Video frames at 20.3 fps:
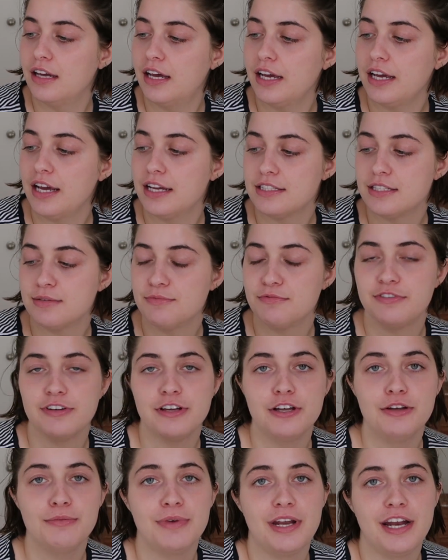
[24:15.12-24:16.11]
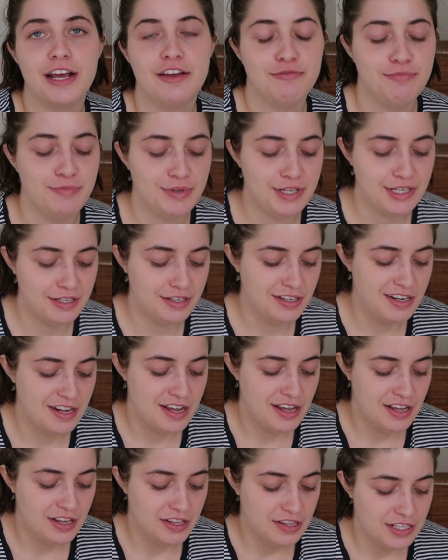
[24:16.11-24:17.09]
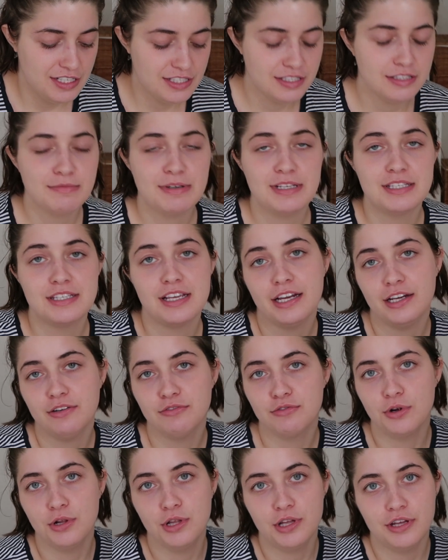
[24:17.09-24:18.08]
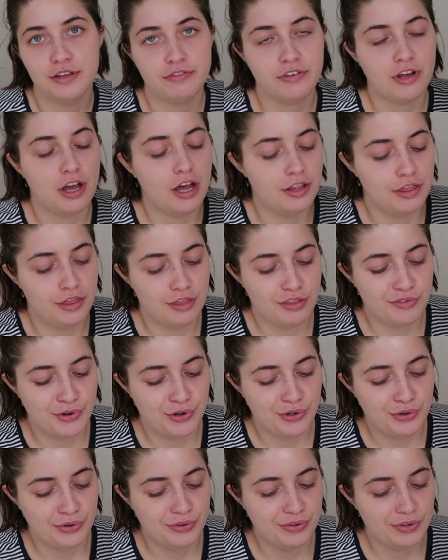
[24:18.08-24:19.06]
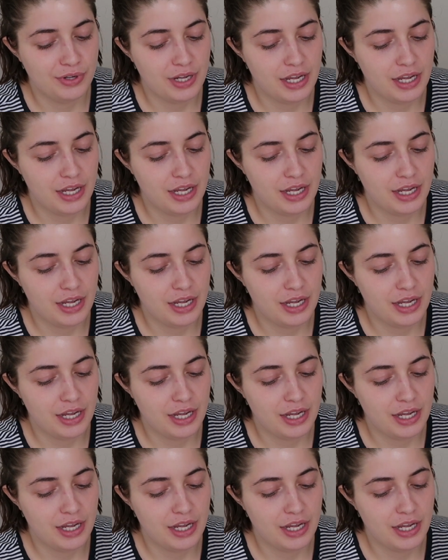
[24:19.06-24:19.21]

I got some film, and this is my second roll I've gone through,